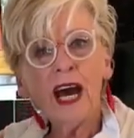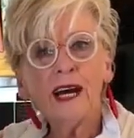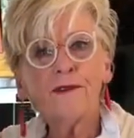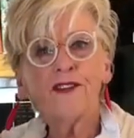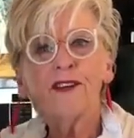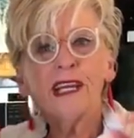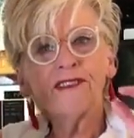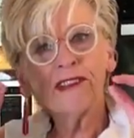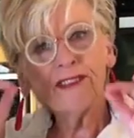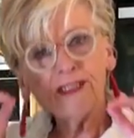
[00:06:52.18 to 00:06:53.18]
after
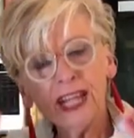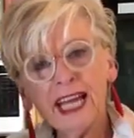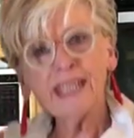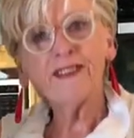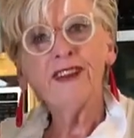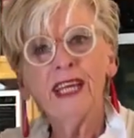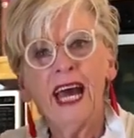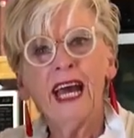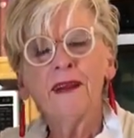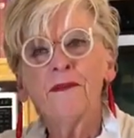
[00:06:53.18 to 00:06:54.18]
is a slight
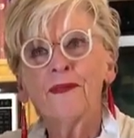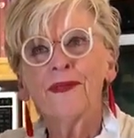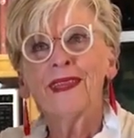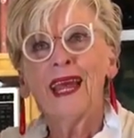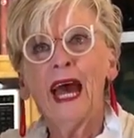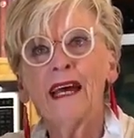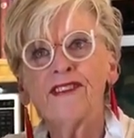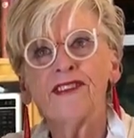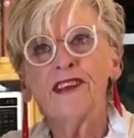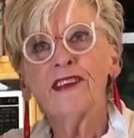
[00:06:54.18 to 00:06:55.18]

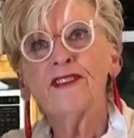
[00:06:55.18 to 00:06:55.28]
acid